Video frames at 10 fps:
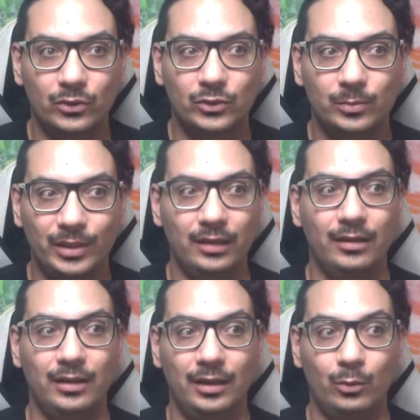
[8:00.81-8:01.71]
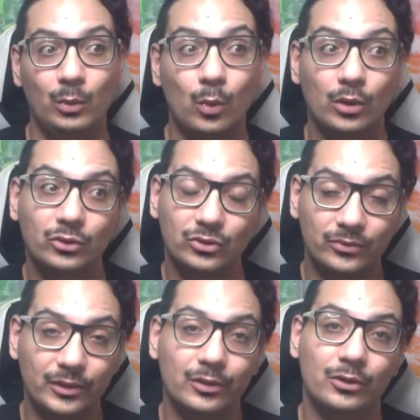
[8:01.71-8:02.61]
to
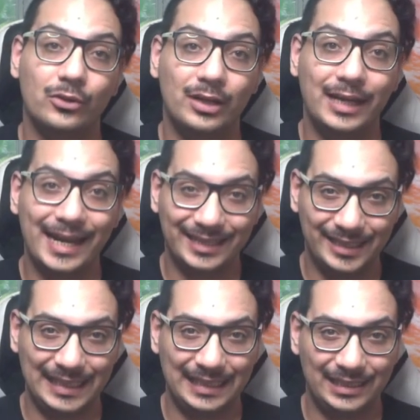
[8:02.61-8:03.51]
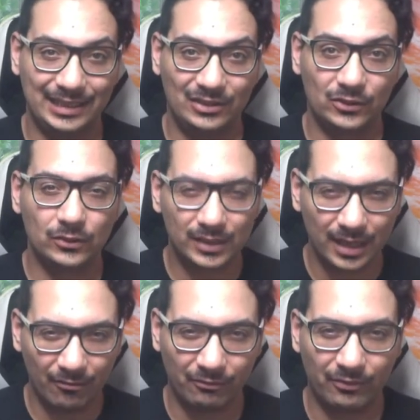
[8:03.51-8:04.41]
feel connected to
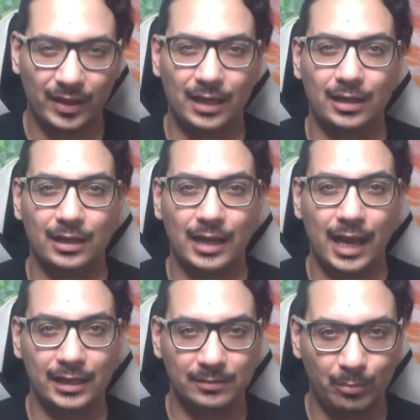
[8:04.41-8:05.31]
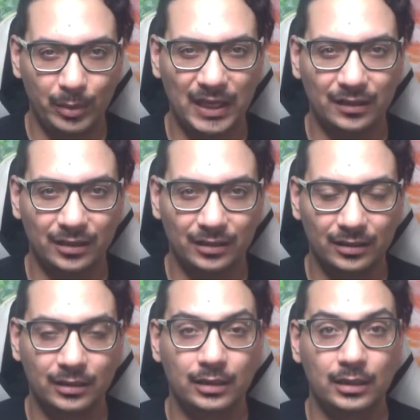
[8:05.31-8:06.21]
something that is bigger
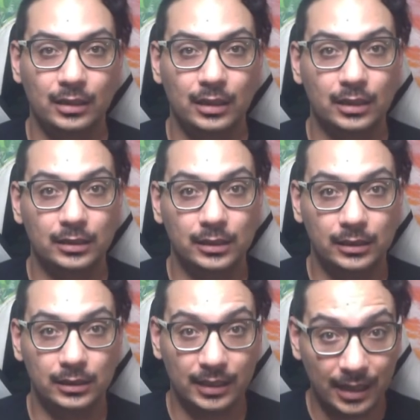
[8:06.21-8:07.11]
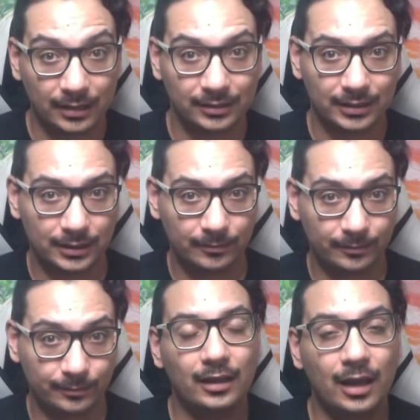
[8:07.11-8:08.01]
than us.
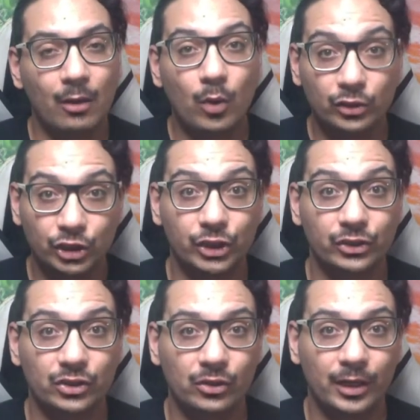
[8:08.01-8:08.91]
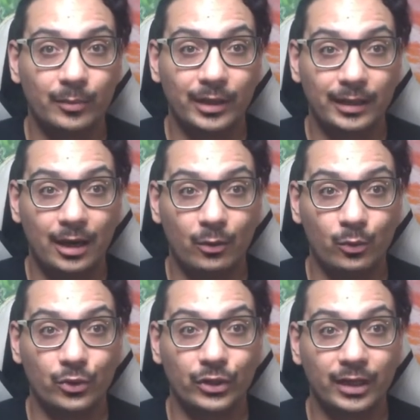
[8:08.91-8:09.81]
I want you to look at my
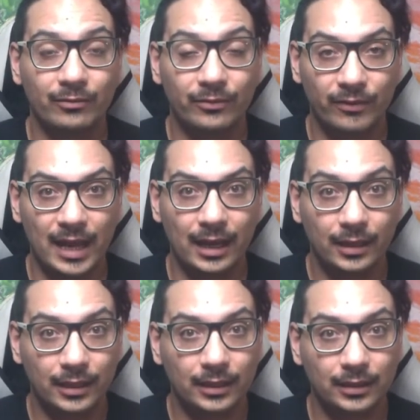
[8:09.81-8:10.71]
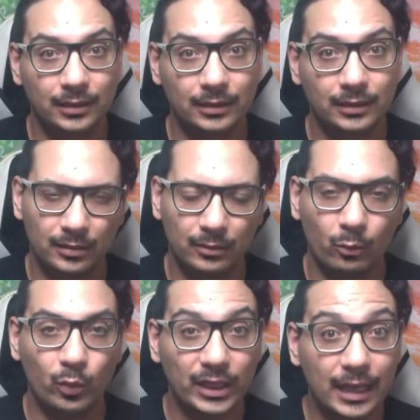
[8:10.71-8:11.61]
artwork and think,
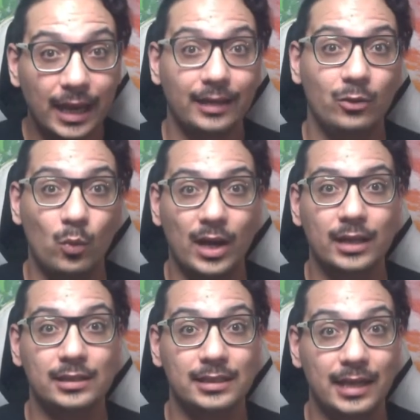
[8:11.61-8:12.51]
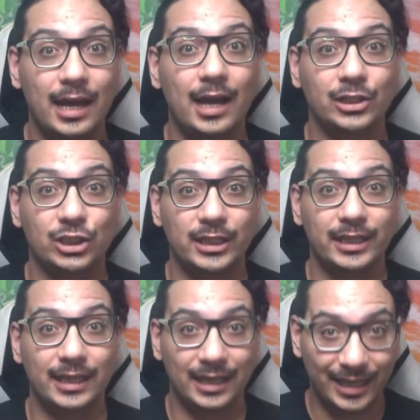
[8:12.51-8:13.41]
we are the ones that actually
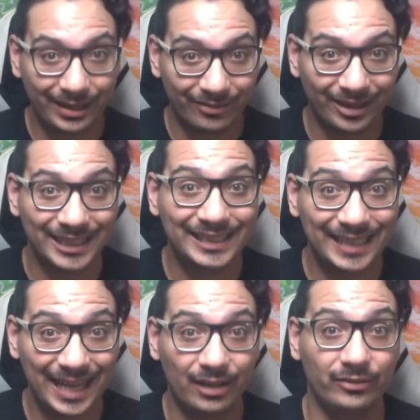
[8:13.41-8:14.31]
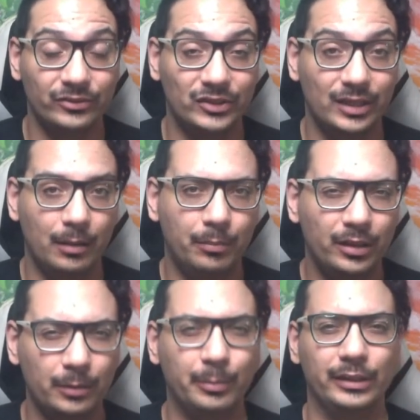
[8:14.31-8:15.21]
can give ourselves a
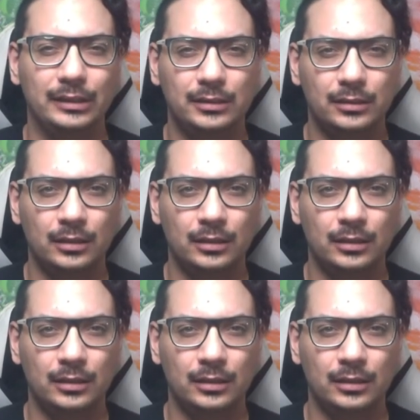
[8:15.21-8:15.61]
purpose.